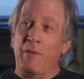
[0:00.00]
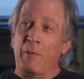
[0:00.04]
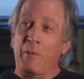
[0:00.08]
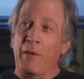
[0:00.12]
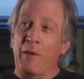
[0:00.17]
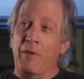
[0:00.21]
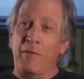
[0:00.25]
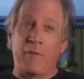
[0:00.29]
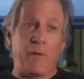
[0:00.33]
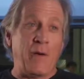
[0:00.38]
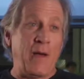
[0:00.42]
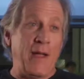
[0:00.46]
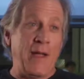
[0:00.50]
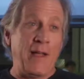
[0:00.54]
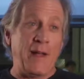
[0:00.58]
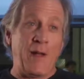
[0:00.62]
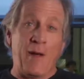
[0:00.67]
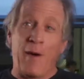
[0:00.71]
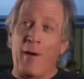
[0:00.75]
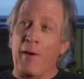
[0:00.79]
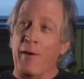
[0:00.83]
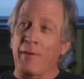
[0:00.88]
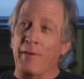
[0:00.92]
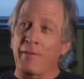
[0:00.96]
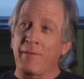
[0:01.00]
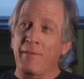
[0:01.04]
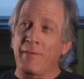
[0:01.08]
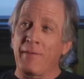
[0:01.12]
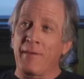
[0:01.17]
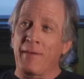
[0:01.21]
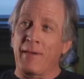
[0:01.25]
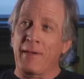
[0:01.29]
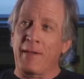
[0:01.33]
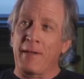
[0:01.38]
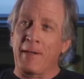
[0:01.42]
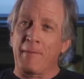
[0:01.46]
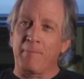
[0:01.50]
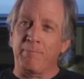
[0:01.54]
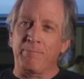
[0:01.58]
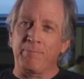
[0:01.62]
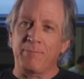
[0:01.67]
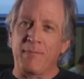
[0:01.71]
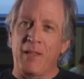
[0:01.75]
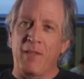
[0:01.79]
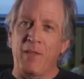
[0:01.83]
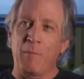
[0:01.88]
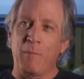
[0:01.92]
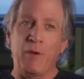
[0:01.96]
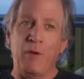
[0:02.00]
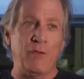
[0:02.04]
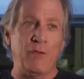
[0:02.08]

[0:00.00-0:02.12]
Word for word: It's really for A&R in the